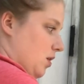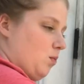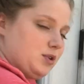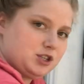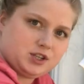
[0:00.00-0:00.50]

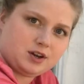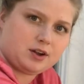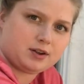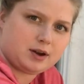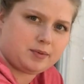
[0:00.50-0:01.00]
which is the
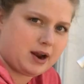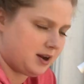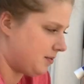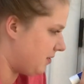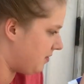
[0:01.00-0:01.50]
color I'm
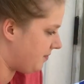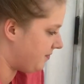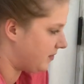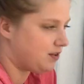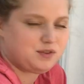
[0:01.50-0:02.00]
writing with,
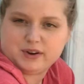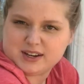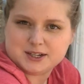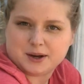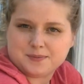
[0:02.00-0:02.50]
if you
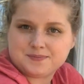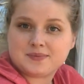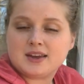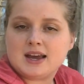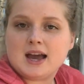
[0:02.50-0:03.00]
could tell.
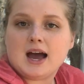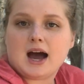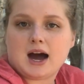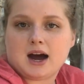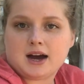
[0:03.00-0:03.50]

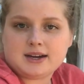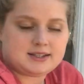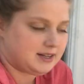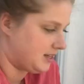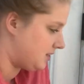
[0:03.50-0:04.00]
I
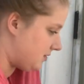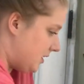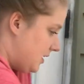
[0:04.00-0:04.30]
stands for